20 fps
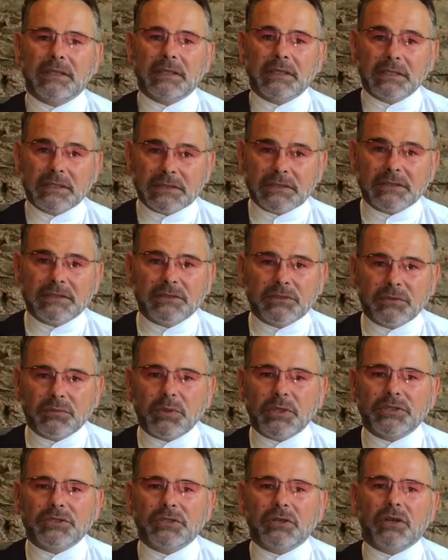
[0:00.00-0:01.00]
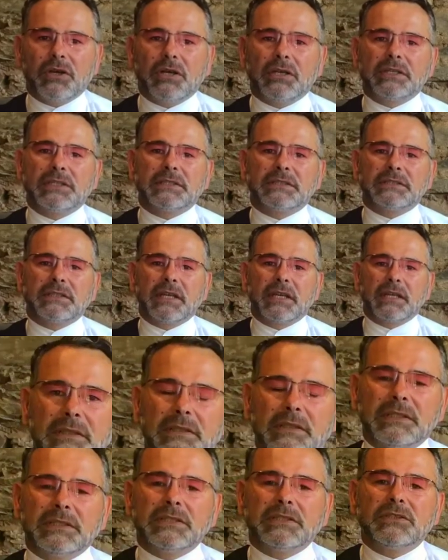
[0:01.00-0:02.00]
Listen to what your heart is saying.
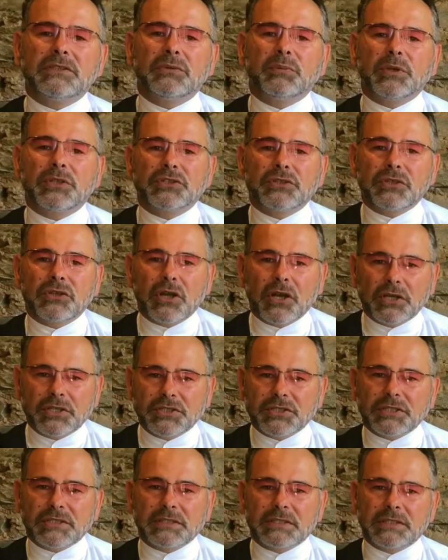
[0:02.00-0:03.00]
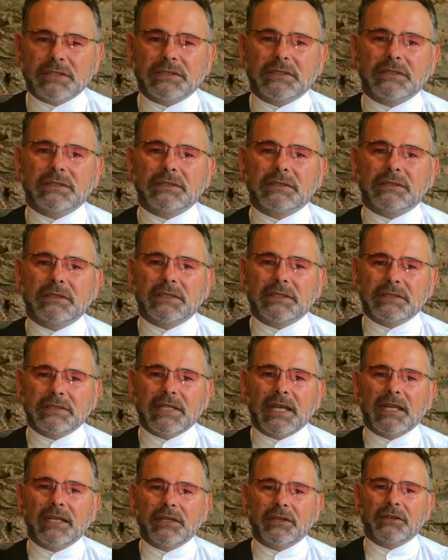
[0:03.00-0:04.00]
Listen to what your consciousness is
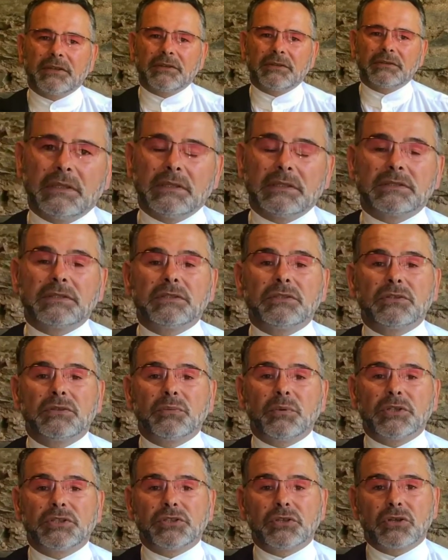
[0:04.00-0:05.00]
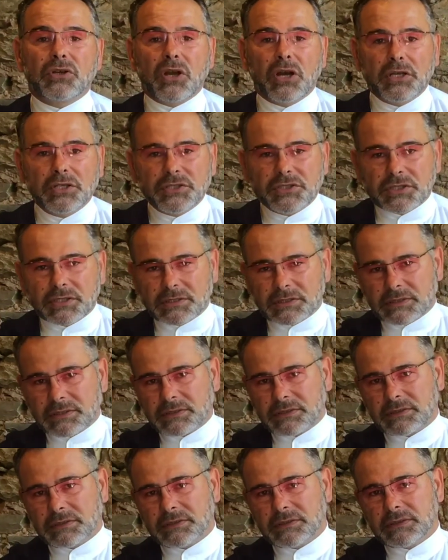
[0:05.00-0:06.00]
telling you. Listen to what your
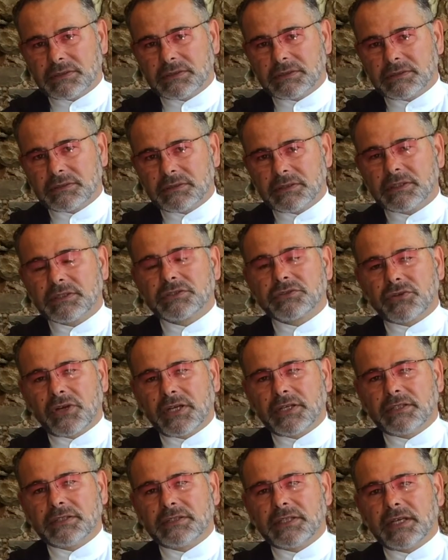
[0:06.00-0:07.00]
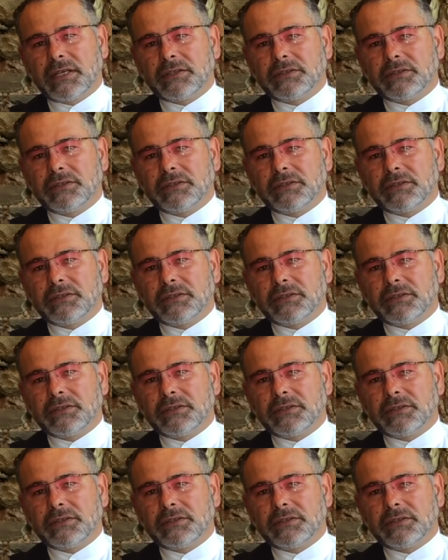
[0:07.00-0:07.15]
conscience is trying to tell